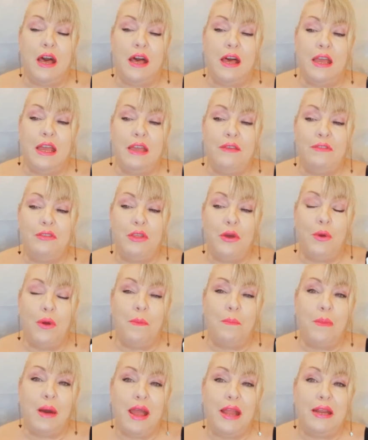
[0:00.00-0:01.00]
even though
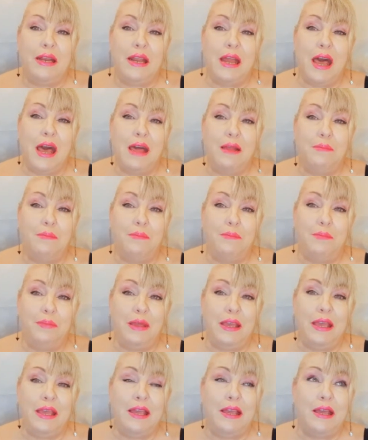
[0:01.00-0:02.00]
it might not
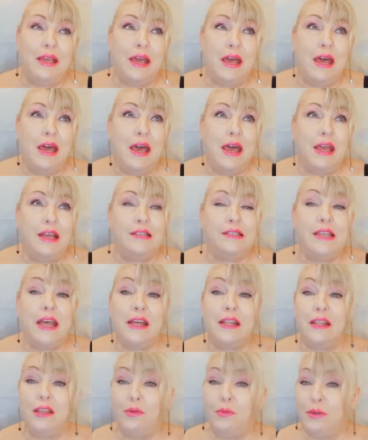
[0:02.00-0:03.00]
be
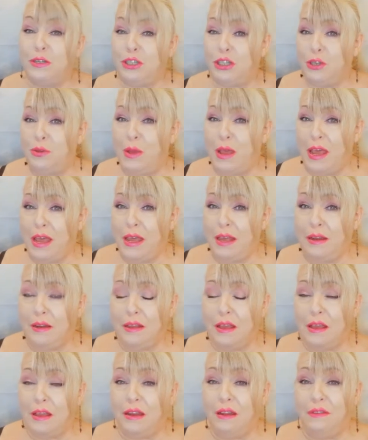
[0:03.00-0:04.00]
exactly what you had
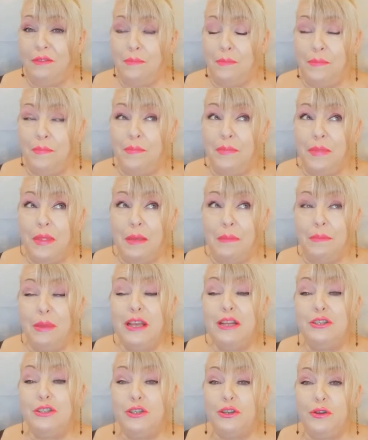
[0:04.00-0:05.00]
kind of
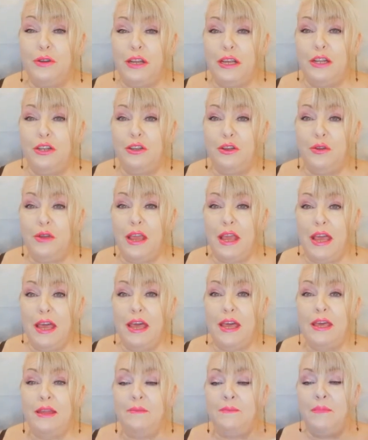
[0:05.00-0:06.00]
pictured in your
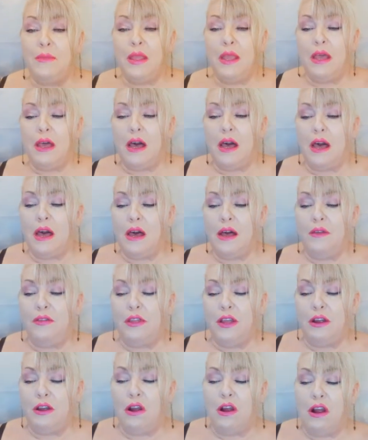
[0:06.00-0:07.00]
head.
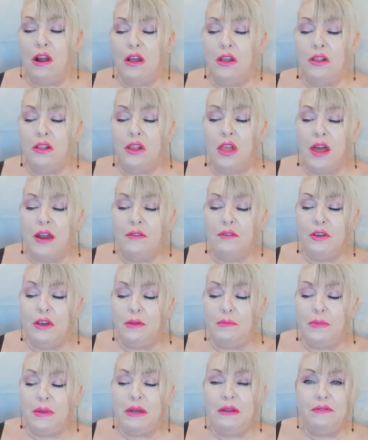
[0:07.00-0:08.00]
There are a lot of
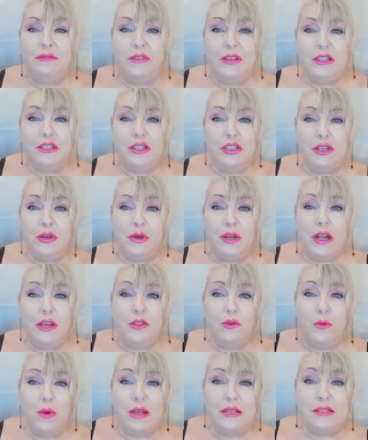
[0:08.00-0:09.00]
good benefits to it.
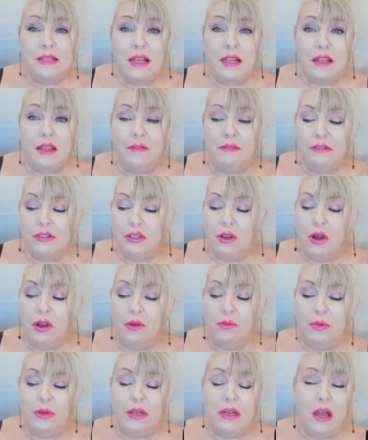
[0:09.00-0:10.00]
Otherwise, that lover's
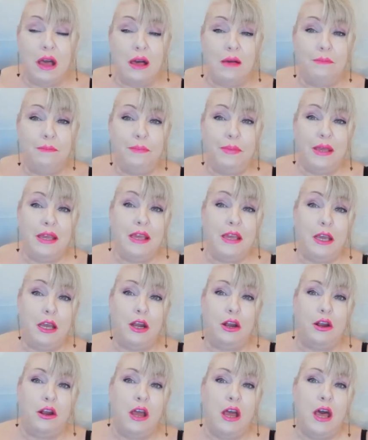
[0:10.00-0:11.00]
card would not be
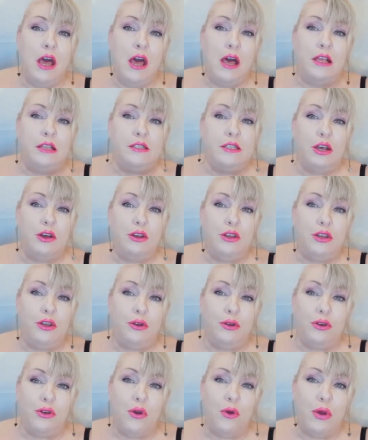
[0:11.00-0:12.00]
here. So
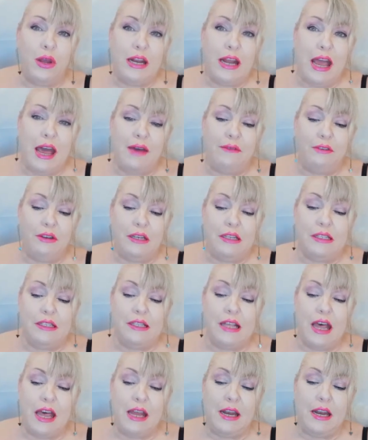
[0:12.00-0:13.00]
you're going to have to
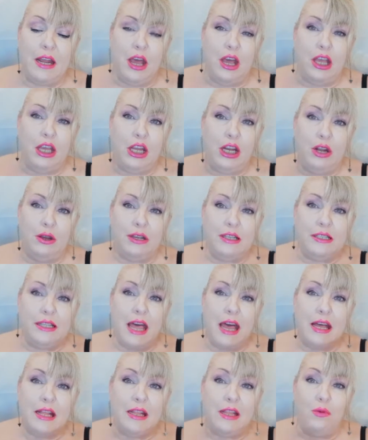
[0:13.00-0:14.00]
decide,
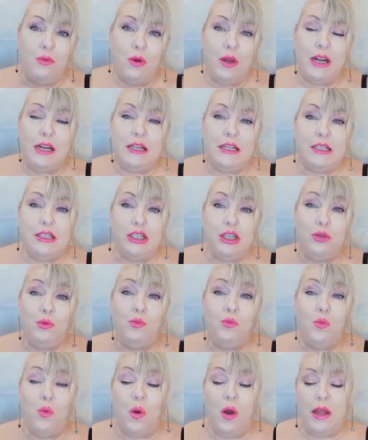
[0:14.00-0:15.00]
exactly what it is you
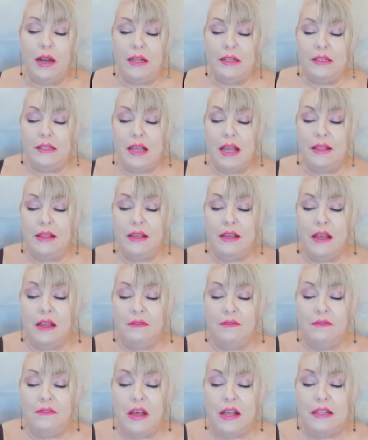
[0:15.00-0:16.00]
want inside the
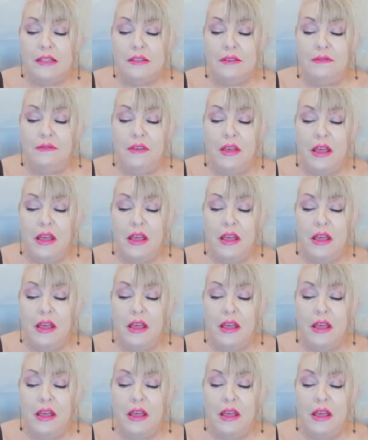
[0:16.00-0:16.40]
confines of